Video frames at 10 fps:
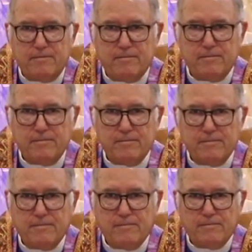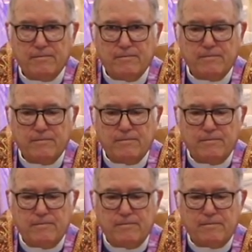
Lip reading: (silence)